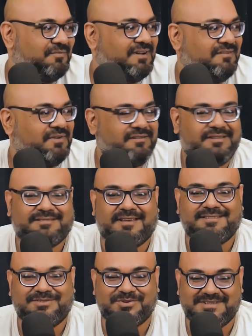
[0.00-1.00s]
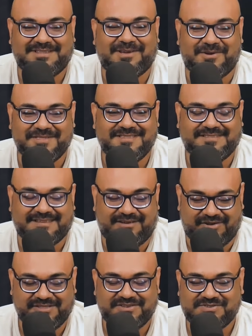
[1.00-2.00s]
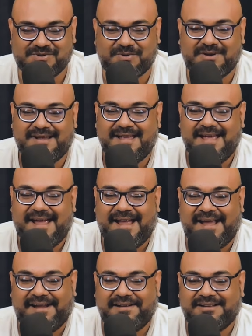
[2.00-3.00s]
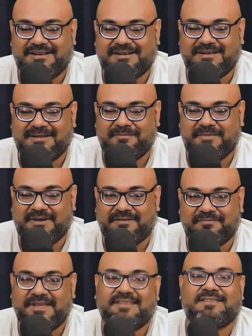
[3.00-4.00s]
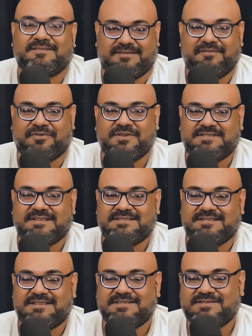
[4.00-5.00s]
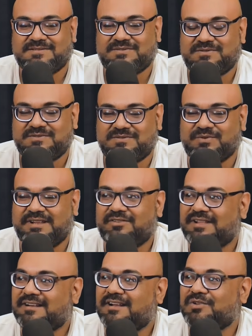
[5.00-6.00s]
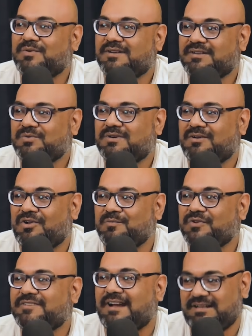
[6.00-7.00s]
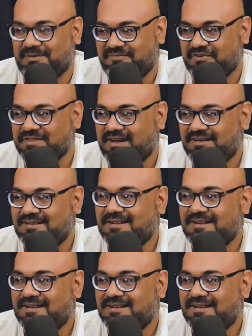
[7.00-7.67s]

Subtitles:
We discussed Jojita on this show, and there is this. Of course, there's a story that you were almost set up for that.